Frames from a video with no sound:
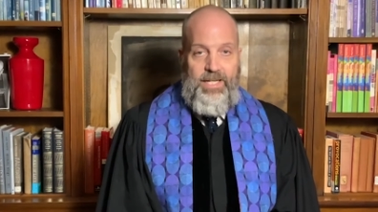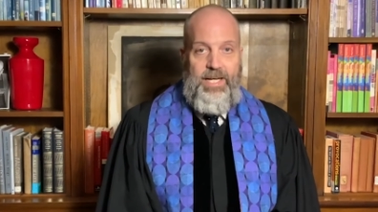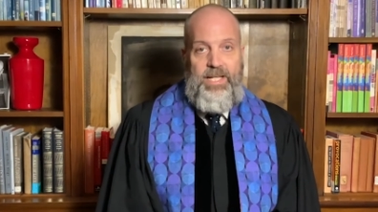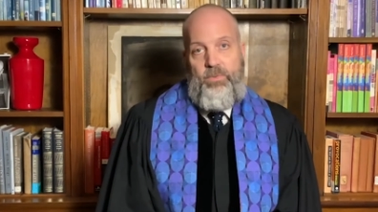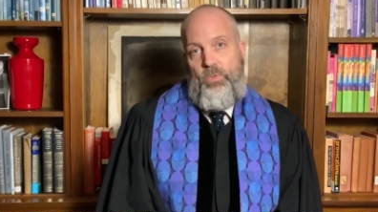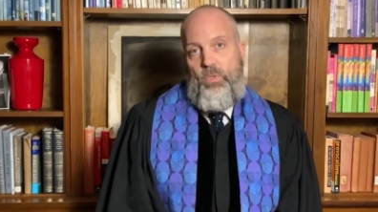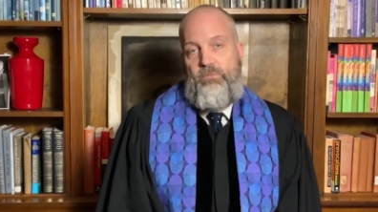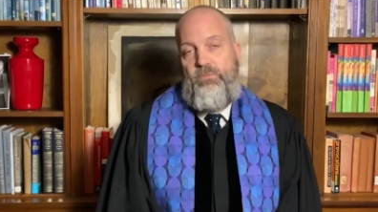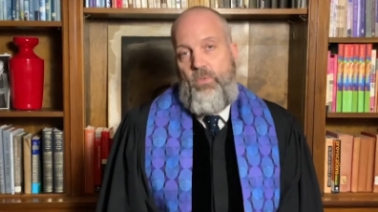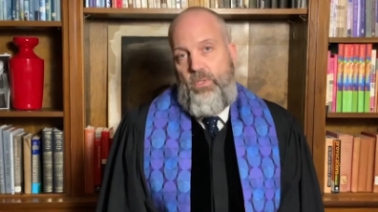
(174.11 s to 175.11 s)
I don't know,
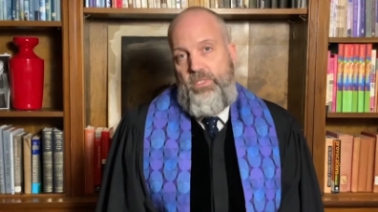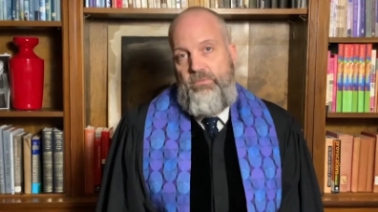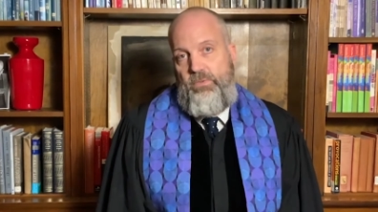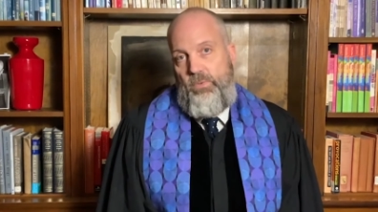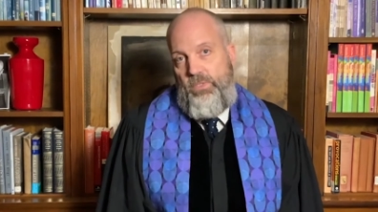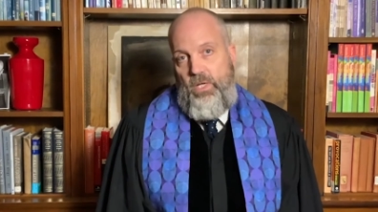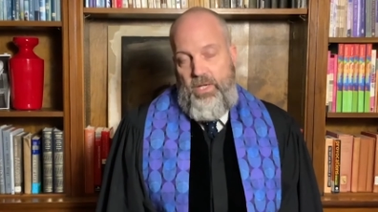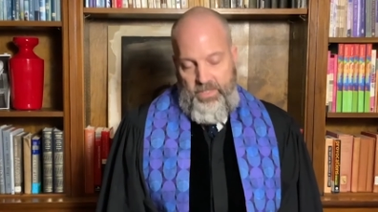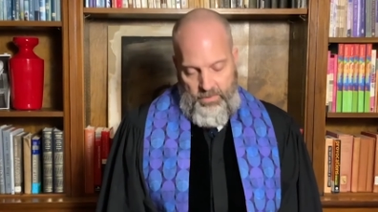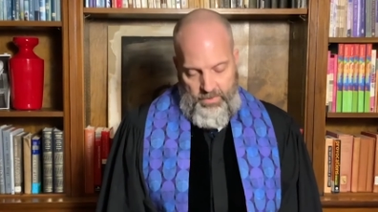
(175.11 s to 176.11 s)
of course, if he was
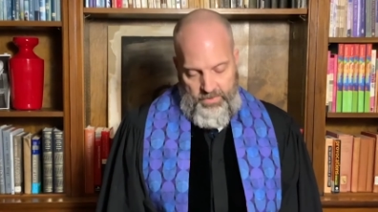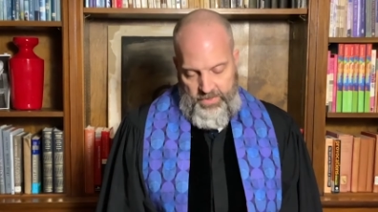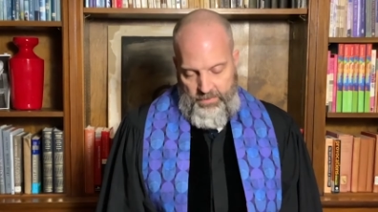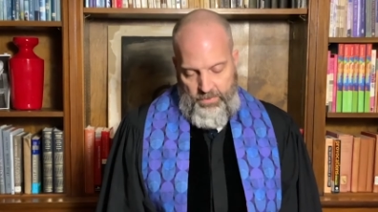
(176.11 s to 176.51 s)
talking about St.